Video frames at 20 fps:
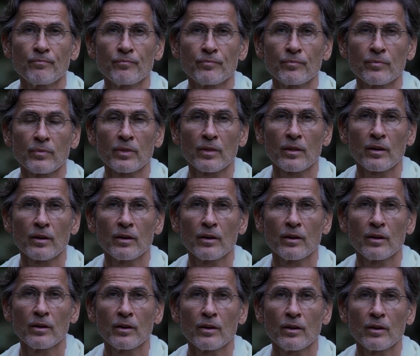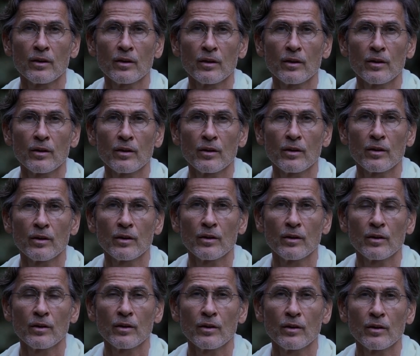
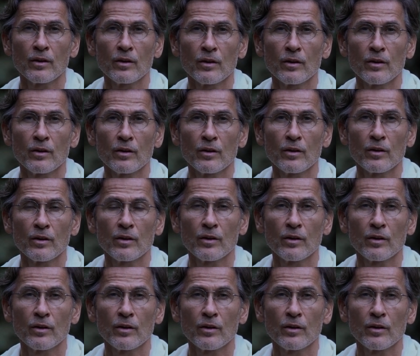(silence)